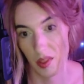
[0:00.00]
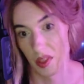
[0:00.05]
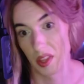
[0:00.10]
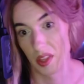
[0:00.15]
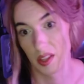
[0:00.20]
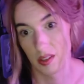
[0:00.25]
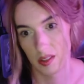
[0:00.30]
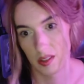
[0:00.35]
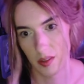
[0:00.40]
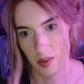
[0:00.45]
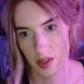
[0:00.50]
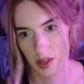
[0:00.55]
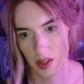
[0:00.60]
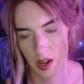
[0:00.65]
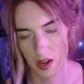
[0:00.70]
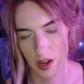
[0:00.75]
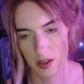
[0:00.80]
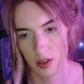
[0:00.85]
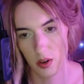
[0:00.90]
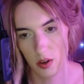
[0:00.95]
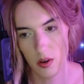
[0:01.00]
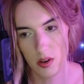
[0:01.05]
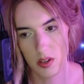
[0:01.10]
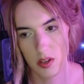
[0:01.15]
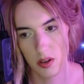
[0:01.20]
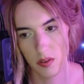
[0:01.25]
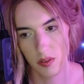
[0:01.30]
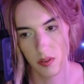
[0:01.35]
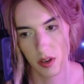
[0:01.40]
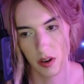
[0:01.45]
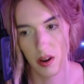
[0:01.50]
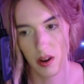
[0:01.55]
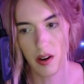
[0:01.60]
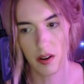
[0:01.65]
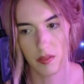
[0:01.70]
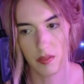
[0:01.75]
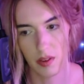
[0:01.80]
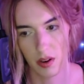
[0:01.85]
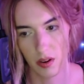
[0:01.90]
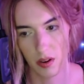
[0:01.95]
Something that I encourage you to figure
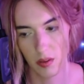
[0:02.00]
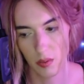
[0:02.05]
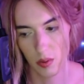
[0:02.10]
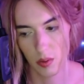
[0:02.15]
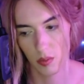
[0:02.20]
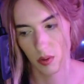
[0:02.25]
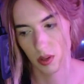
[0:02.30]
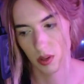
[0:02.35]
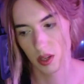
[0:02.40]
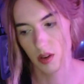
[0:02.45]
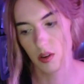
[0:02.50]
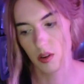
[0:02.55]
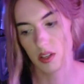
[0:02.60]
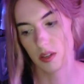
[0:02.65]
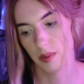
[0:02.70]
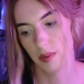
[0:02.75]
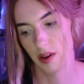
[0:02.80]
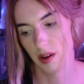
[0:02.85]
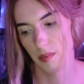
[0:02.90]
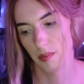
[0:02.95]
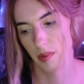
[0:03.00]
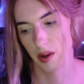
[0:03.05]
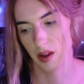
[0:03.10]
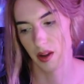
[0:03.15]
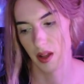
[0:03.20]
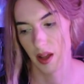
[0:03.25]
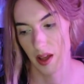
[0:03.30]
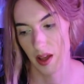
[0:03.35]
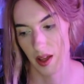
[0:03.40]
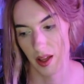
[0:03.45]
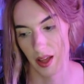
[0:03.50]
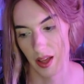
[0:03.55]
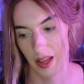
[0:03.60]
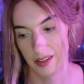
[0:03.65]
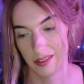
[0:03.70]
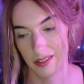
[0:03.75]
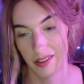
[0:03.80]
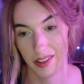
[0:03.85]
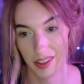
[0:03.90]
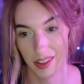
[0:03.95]
out if you're curious about it, but
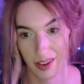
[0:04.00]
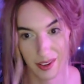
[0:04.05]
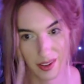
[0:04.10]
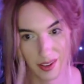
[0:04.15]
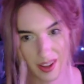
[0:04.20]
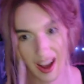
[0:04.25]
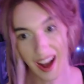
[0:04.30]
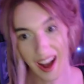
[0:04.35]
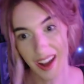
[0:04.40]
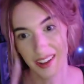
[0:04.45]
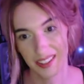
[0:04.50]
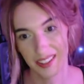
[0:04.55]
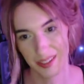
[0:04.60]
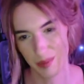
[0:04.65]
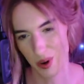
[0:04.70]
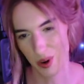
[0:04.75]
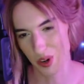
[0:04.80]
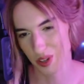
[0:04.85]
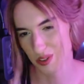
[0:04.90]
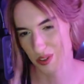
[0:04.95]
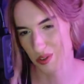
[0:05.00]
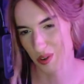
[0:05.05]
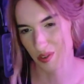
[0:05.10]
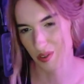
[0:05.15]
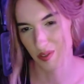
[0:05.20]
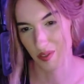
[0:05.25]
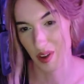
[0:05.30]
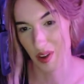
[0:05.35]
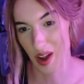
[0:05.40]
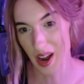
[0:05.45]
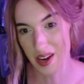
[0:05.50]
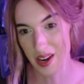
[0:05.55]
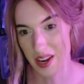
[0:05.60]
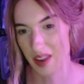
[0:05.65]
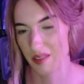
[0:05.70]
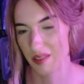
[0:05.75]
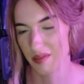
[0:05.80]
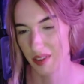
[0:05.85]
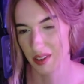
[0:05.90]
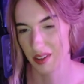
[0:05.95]
it's something that I, as an American, I
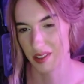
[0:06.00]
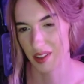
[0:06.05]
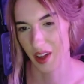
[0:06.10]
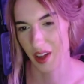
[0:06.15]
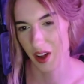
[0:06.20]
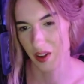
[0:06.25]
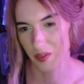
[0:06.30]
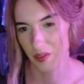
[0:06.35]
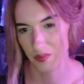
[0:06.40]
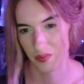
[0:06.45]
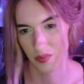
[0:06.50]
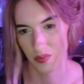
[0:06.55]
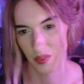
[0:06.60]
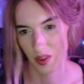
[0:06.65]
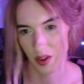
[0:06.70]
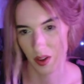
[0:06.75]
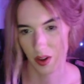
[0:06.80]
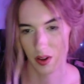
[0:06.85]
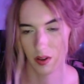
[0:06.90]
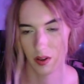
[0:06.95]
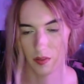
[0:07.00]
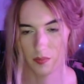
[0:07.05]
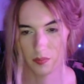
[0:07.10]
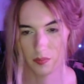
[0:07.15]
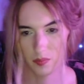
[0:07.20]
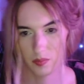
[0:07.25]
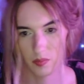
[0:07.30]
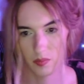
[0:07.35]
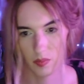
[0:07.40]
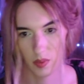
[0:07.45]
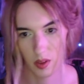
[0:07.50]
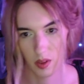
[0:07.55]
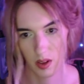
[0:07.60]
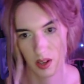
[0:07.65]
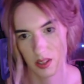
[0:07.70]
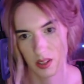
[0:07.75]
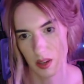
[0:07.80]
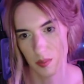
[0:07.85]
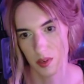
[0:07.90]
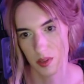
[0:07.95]
can't fix that,
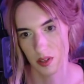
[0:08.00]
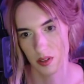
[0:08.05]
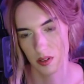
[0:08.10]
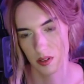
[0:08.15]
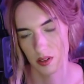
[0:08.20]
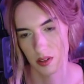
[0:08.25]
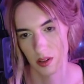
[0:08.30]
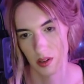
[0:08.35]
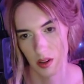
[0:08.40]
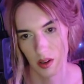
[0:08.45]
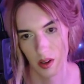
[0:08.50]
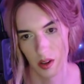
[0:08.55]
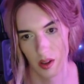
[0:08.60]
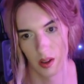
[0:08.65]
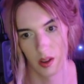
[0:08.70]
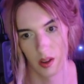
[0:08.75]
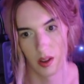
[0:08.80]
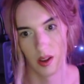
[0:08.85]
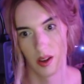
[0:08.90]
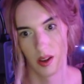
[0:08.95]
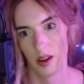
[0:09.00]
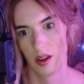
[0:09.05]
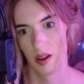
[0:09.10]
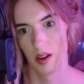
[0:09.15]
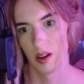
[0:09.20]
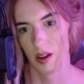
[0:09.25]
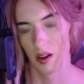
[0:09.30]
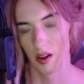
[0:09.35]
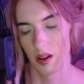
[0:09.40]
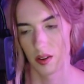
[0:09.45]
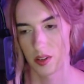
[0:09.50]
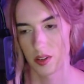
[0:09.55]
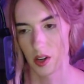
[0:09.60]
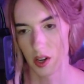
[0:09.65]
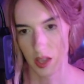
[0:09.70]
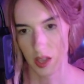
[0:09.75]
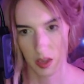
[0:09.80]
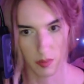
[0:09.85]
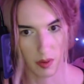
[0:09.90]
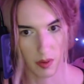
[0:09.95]
because I'm just
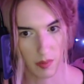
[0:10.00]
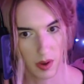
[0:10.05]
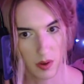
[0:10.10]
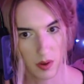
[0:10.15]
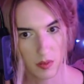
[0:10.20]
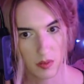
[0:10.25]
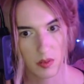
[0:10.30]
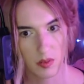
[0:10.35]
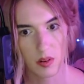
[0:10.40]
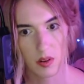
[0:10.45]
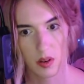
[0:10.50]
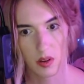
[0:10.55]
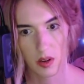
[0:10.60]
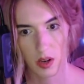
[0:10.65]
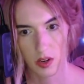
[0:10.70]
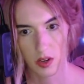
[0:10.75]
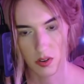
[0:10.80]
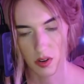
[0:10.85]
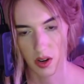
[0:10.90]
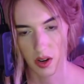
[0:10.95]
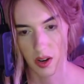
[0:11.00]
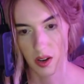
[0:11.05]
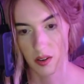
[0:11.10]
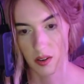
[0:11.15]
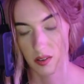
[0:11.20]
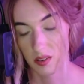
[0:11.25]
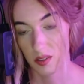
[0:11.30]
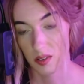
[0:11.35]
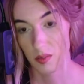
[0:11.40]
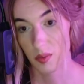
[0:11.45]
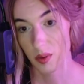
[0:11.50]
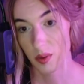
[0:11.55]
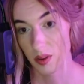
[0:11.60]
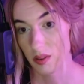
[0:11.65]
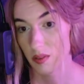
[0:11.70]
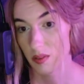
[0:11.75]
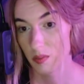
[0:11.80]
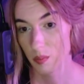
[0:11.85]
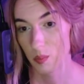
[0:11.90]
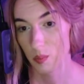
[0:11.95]
talking about my own country, and
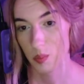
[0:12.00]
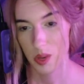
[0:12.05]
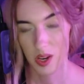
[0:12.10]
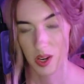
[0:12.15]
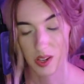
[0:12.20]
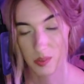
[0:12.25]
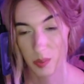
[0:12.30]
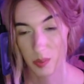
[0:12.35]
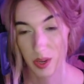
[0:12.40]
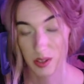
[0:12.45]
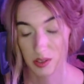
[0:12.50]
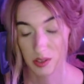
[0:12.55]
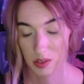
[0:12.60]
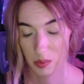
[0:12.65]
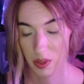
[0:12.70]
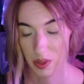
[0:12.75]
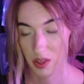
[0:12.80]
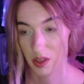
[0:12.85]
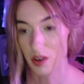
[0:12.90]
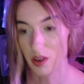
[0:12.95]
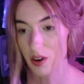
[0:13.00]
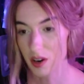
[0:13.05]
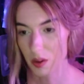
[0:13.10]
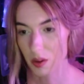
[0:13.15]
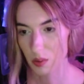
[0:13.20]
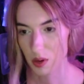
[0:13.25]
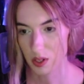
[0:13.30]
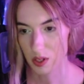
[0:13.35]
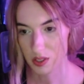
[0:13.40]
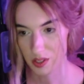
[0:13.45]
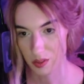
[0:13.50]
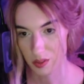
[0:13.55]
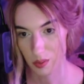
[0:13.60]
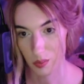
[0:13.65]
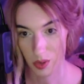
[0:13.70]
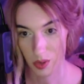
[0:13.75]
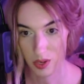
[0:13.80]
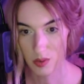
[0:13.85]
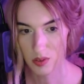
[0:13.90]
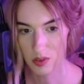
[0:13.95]
because of the way the internet works and the
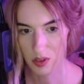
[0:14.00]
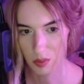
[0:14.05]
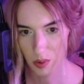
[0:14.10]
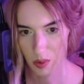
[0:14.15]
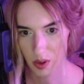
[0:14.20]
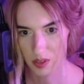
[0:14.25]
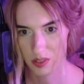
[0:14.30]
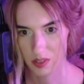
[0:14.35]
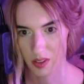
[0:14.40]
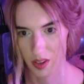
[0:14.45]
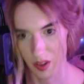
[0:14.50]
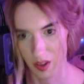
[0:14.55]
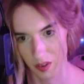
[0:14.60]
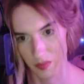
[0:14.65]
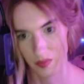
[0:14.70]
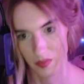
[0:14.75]
way YouTube works, like,